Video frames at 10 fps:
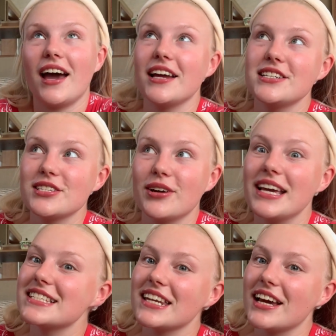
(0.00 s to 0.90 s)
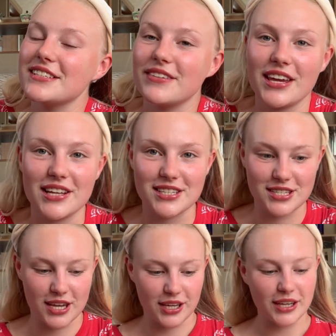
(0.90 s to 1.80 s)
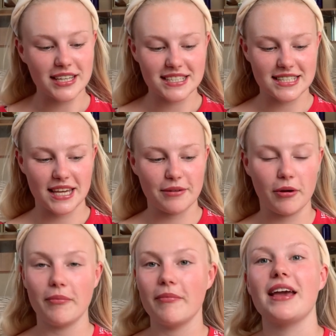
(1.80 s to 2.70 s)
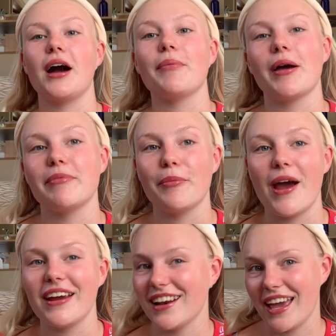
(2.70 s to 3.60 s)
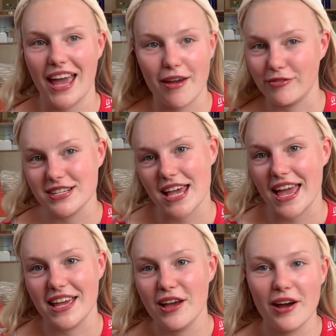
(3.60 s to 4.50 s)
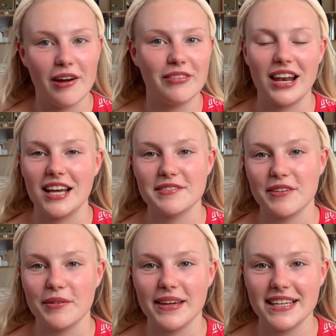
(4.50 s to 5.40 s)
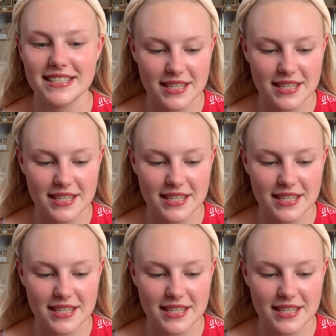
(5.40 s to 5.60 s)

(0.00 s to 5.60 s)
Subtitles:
I just thought it's a nice video to do. You can see what makeup I've been wearing like every day of the last few weeks.